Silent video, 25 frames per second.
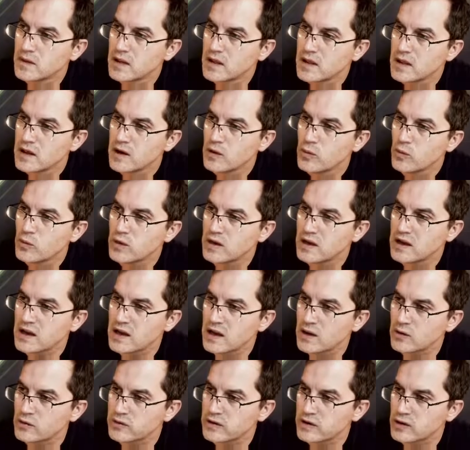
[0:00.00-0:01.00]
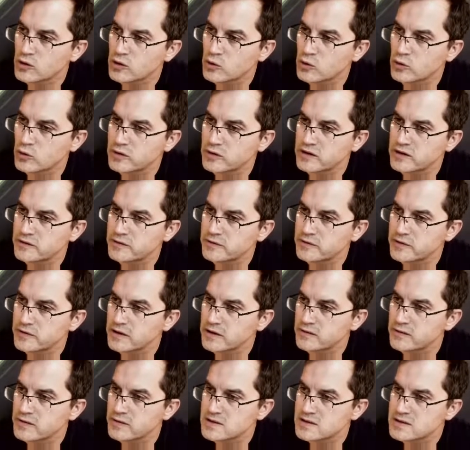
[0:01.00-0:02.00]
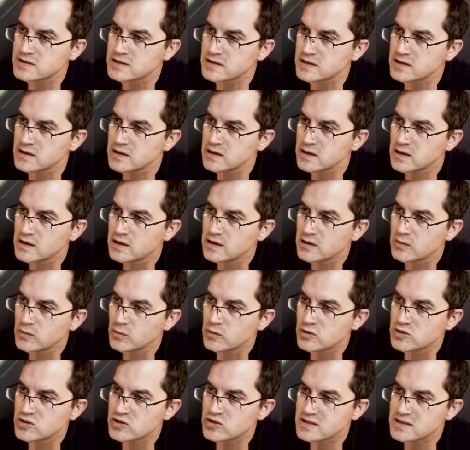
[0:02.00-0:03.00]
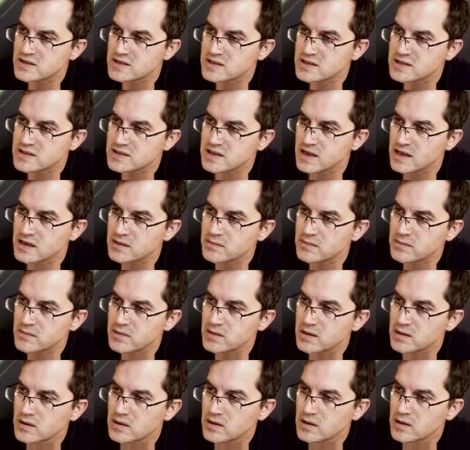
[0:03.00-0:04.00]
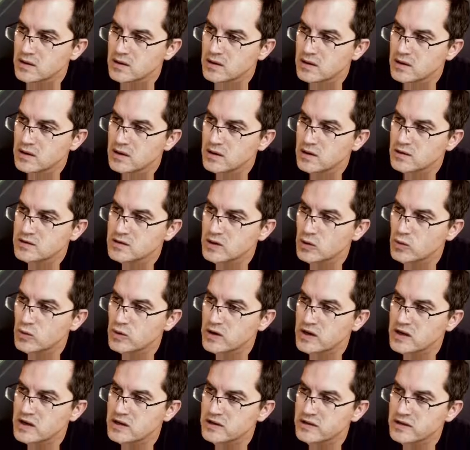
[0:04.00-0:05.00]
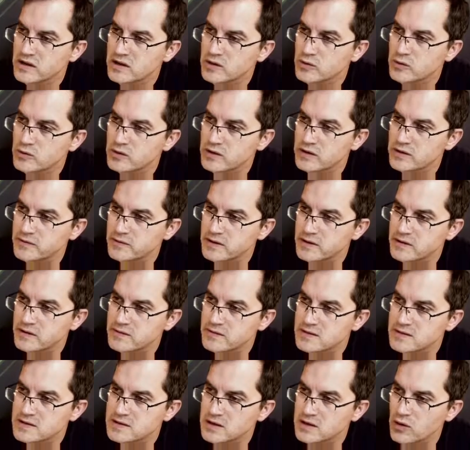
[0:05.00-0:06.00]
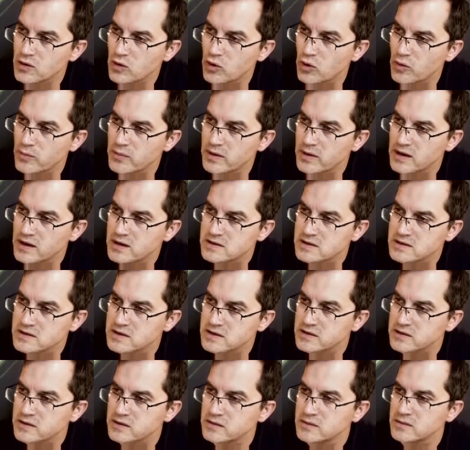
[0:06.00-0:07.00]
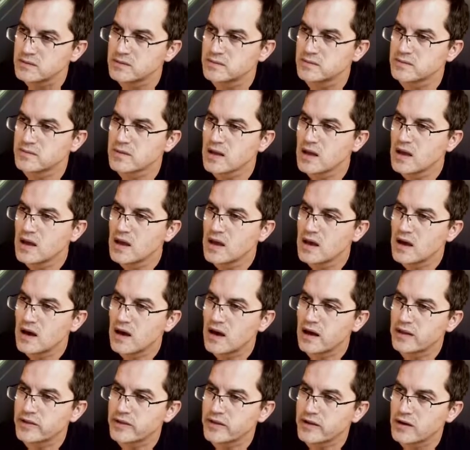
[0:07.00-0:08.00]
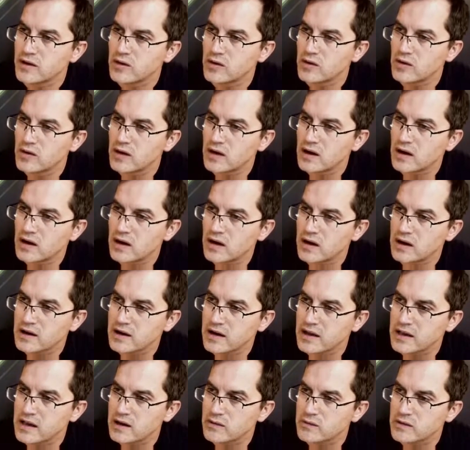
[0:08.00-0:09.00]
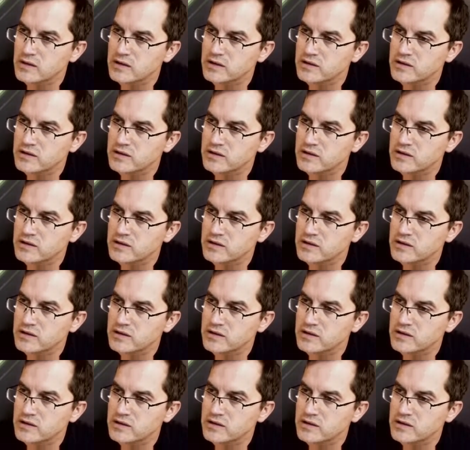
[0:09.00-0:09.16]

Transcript: We have the corner frequency, which is the same. So here the corner frequency omega 0, and again I will